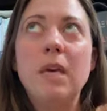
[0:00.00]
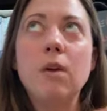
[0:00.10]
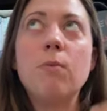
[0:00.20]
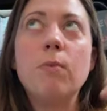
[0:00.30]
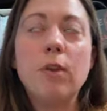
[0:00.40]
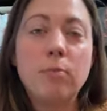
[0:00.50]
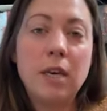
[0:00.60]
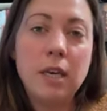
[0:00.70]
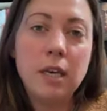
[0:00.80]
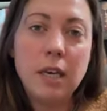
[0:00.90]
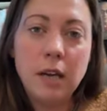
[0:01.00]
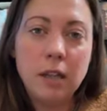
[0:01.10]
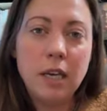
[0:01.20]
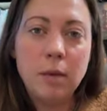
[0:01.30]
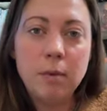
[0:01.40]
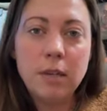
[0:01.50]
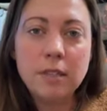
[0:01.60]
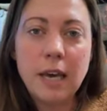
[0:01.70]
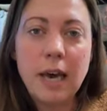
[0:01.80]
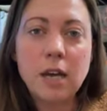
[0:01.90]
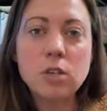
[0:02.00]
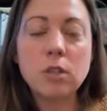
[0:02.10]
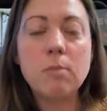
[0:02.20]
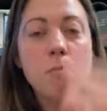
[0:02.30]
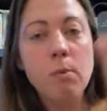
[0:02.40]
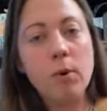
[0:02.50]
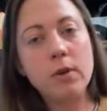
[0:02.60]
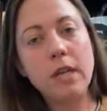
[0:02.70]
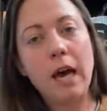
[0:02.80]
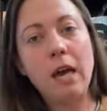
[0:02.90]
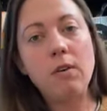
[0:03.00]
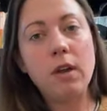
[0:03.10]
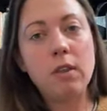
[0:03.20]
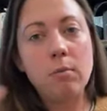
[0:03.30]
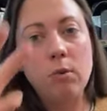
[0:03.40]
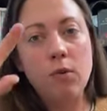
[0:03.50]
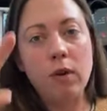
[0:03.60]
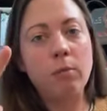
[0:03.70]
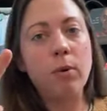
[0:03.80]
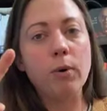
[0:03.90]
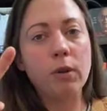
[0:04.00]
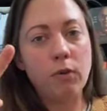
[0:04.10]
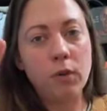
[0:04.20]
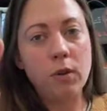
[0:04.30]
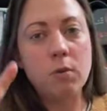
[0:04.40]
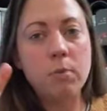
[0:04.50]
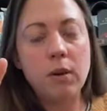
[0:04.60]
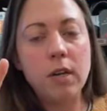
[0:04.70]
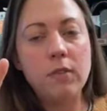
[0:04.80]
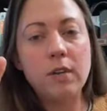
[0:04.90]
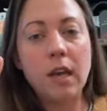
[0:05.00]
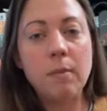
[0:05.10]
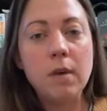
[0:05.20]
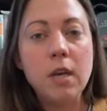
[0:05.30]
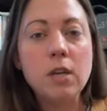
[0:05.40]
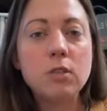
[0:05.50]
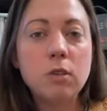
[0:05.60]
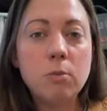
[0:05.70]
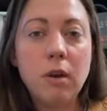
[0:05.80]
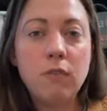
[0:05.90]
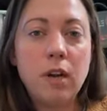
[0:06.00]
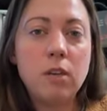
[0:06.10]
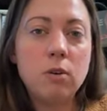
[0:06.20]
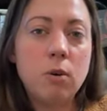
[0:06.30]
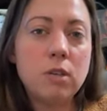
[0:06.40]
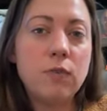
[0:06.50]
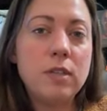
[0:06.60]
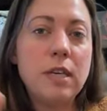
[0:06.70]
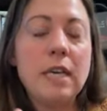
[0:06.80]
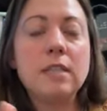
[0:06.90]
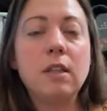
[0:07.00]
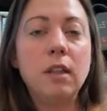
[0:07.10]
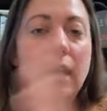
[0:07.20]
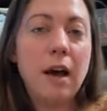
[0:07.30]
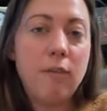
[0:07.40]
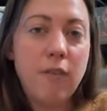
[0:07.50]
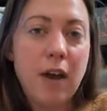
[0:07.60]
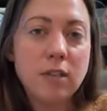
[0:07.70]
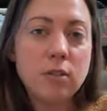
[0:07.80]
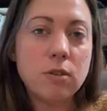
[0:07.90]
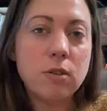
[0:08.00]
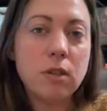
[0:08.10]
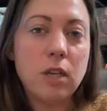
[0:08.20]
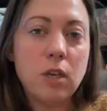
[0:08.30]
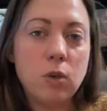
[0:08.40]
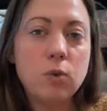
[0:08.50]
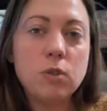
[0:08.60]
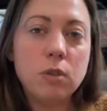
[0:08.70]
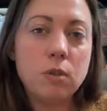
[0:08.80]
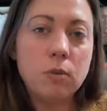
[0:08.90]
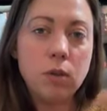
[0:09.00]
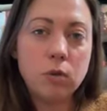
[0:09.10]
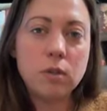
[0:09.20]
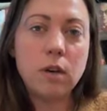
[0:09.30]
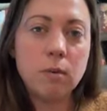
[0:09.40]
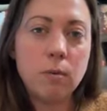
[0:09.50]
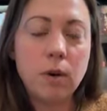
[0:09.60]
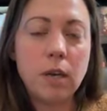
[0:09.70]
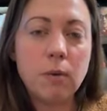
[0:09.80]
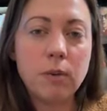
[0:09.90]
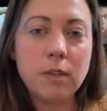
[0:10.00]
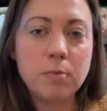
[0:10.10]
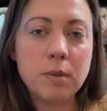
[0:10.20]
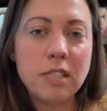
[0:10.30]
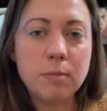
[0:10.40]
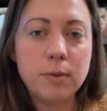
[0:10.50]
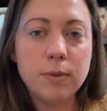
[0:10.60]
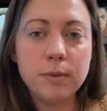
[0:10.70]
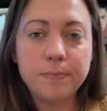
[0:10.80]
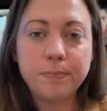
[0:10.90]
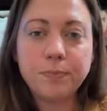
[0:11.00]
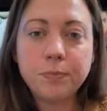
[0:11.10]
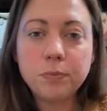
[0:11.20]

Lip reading: being rhythmic in alignment is actually more tiring than moving poorly for a long period of time. So you might find your horse fatigues a lot faster than they used to when you start working with these principles.